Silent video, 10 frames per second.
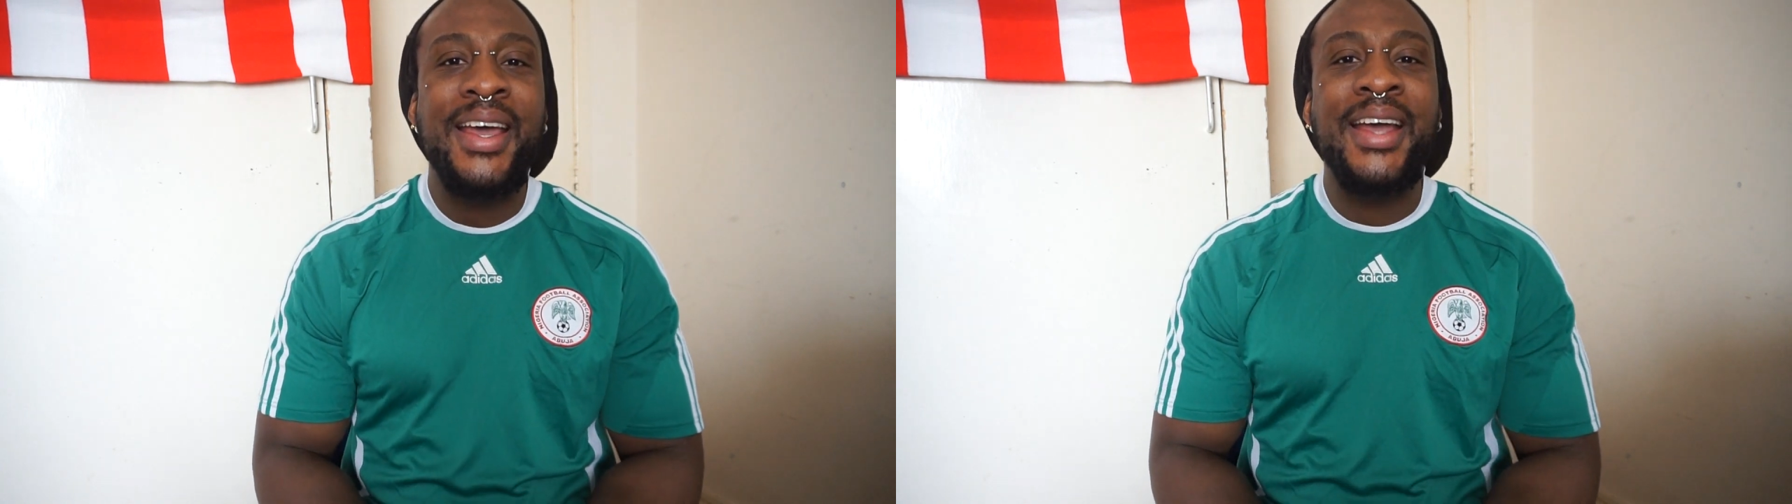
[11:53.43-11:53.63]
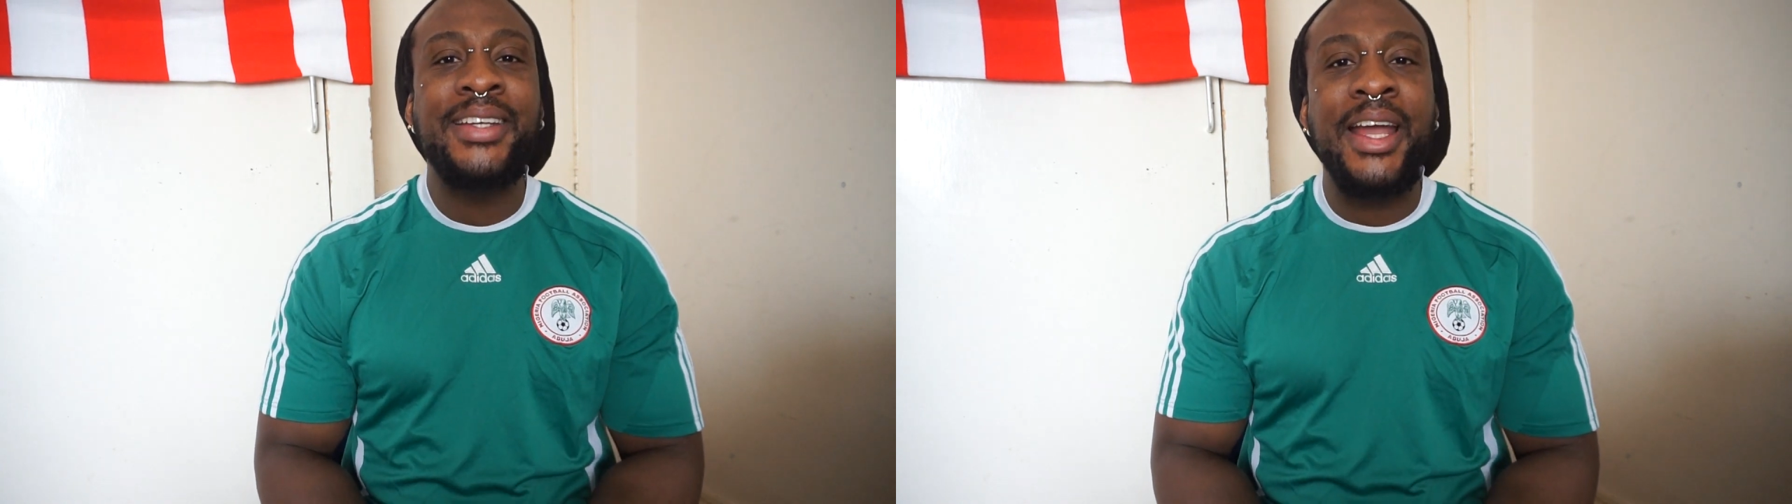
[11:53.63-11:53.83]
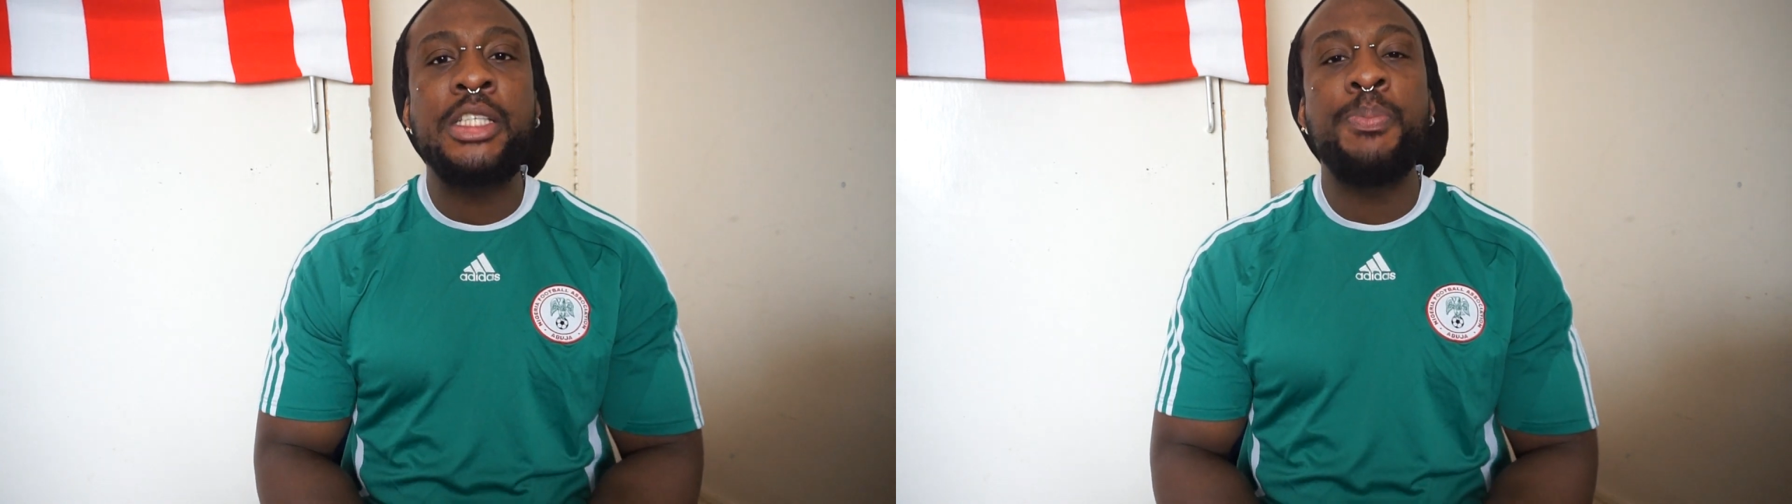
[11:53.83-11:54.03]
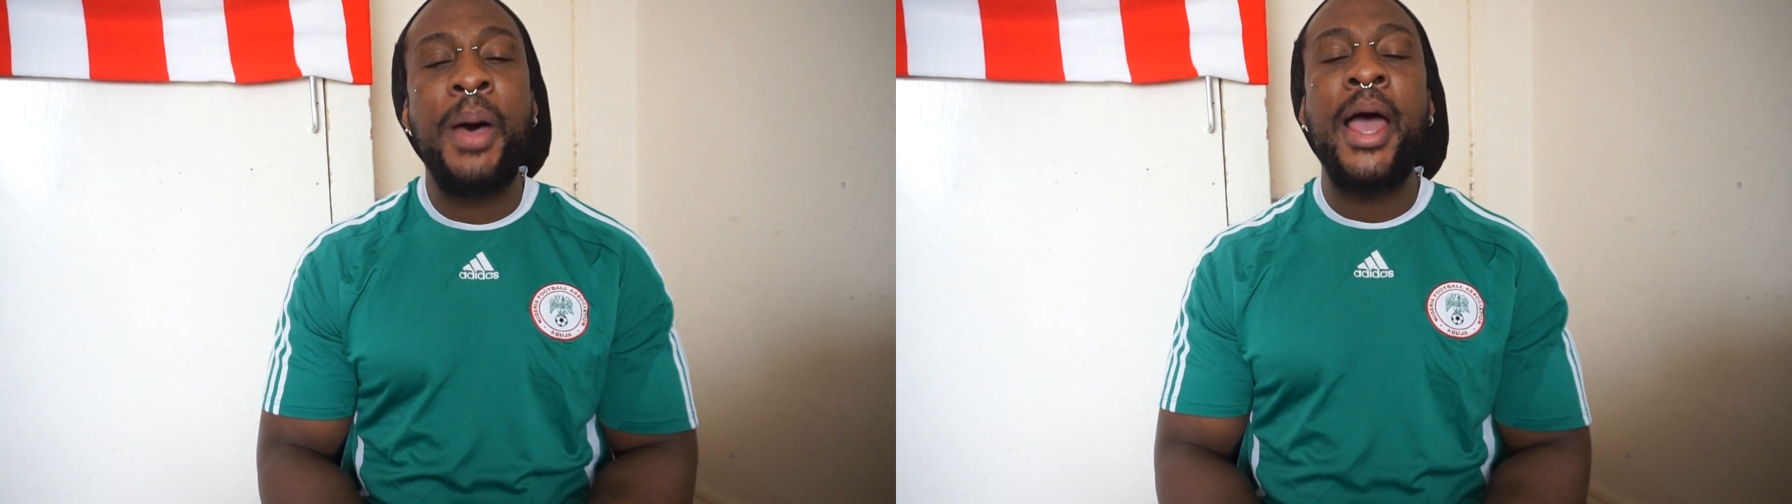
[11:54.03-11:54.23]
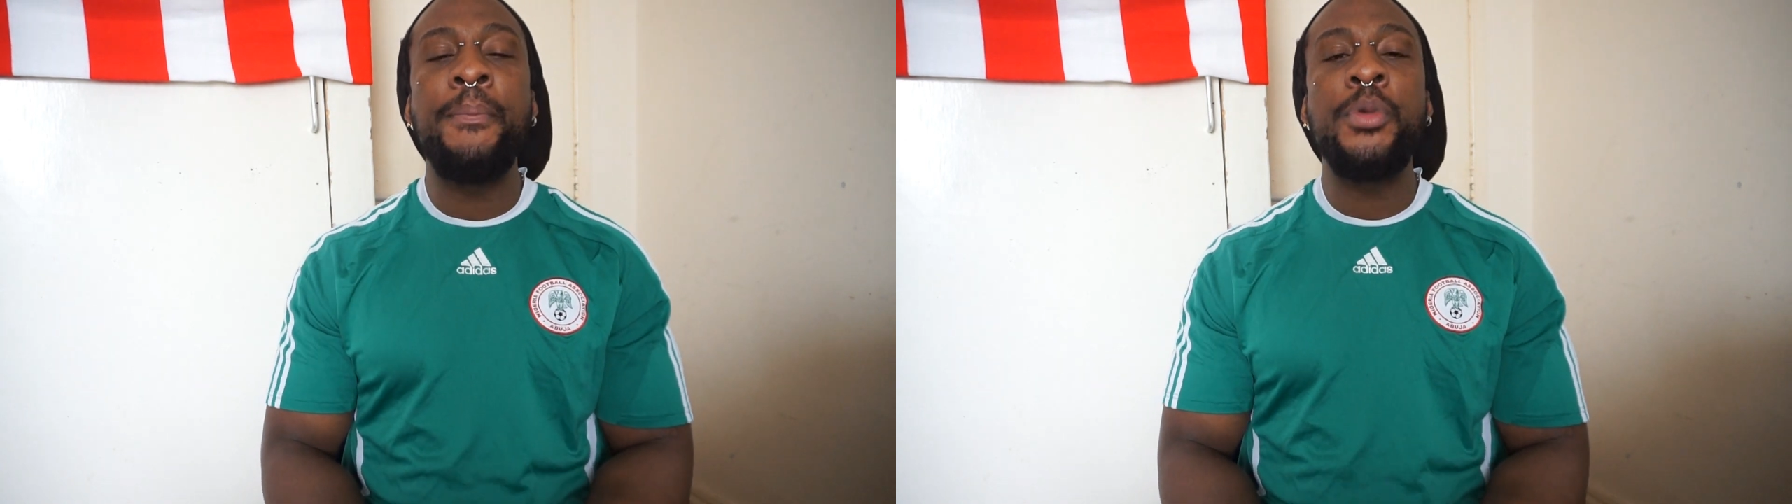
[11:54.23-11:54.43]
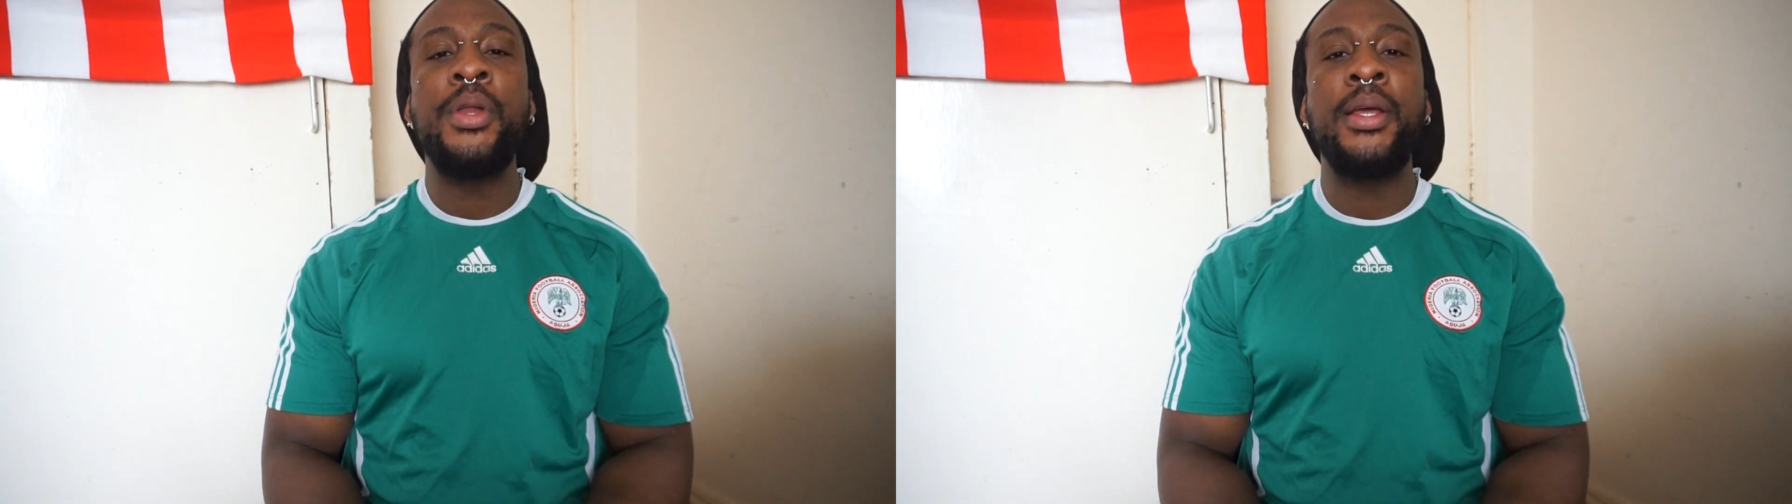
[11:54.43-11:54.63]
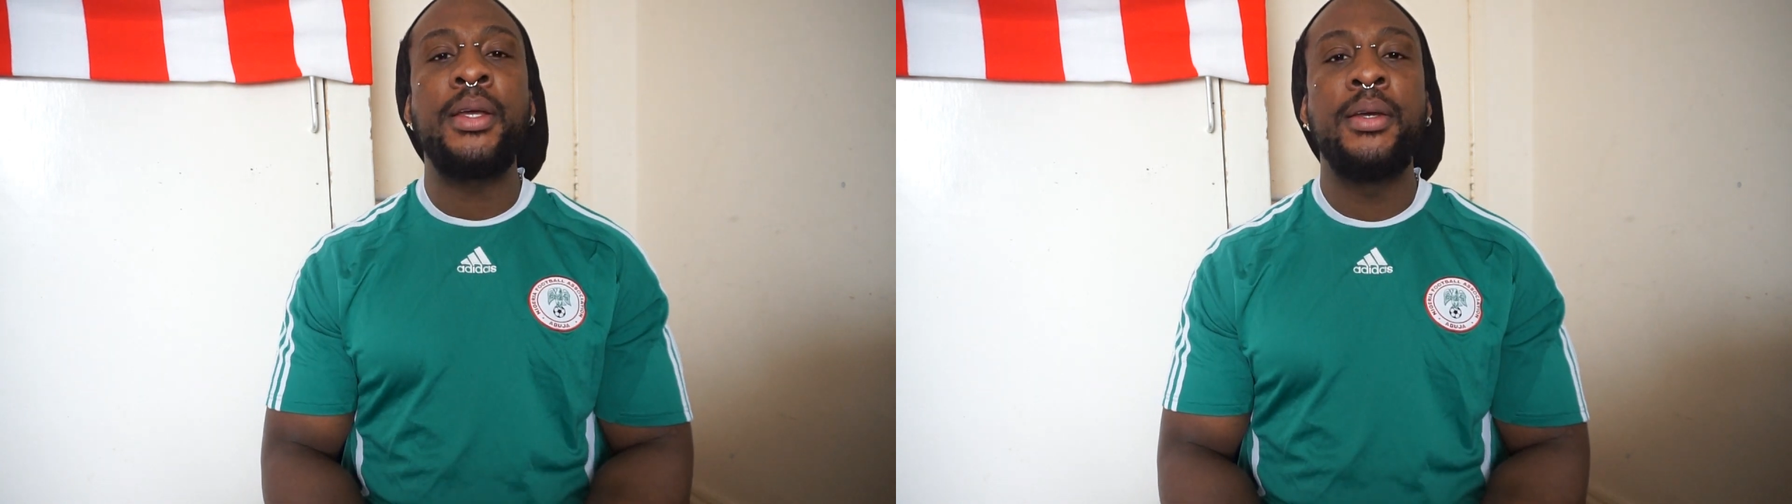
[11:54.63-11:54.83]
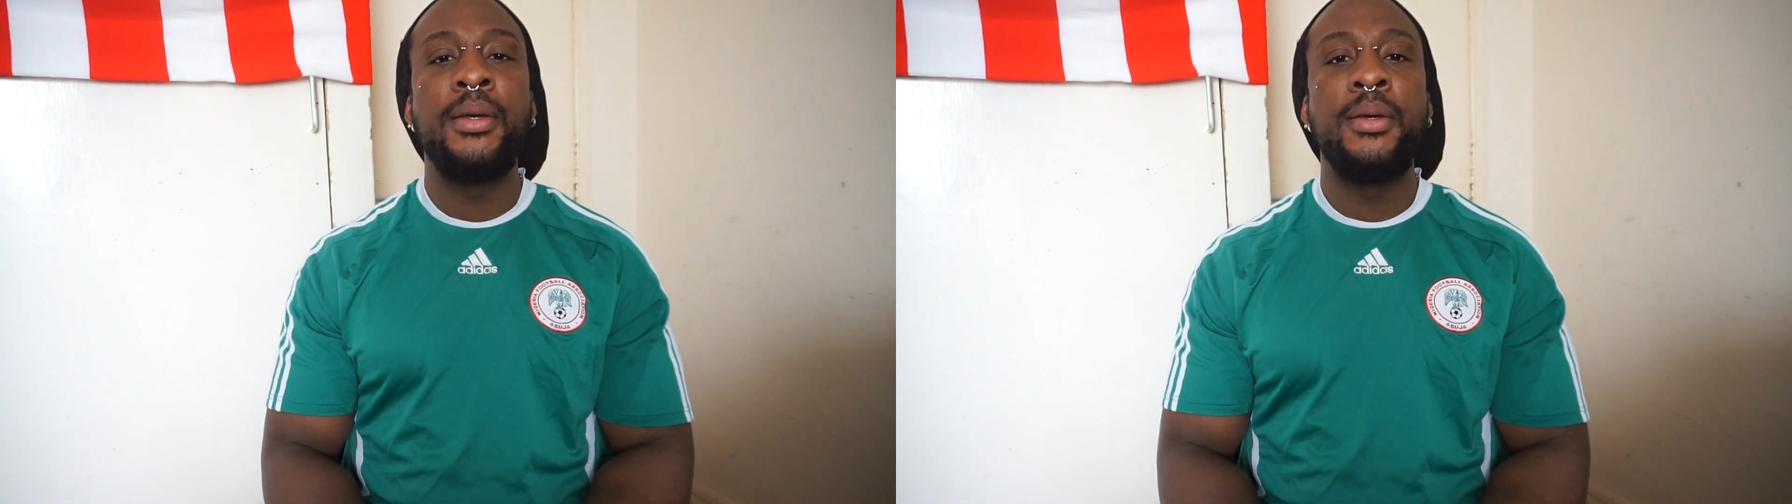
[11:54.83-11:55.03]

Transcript: against Bayern Munich?